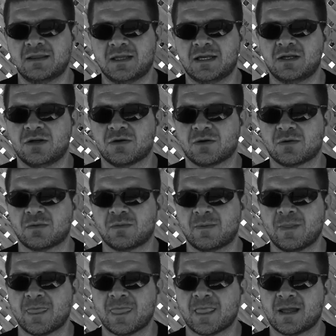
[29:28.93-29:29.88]
then
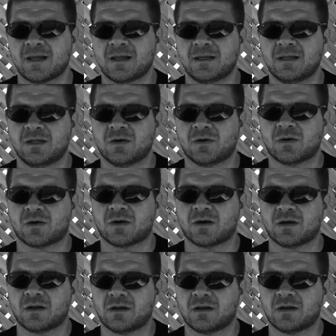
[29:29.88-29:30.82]

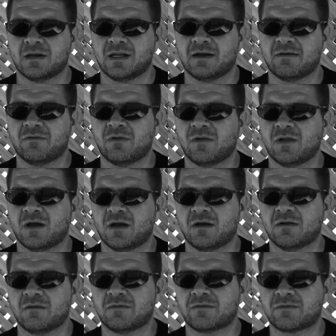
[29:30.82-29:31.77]
your level
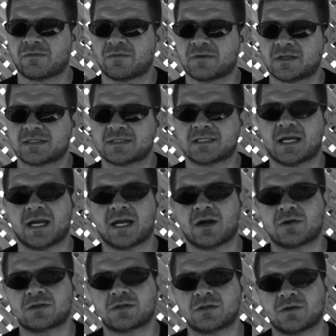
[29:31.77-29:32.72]
of
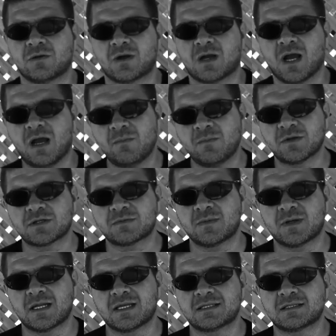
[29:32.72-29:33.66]
desire to
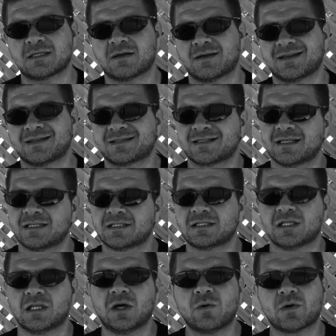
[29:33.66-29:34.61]
accomplishment
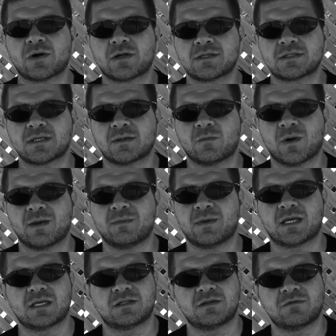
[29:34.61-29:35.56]
is lowered in some way
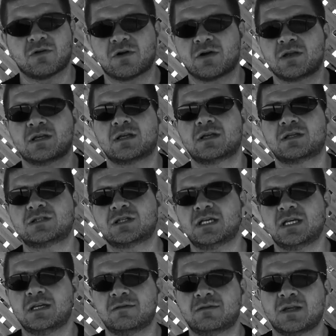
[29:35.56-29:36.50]
because you've already
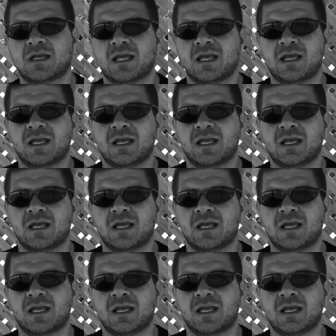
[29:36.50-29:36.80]
achieved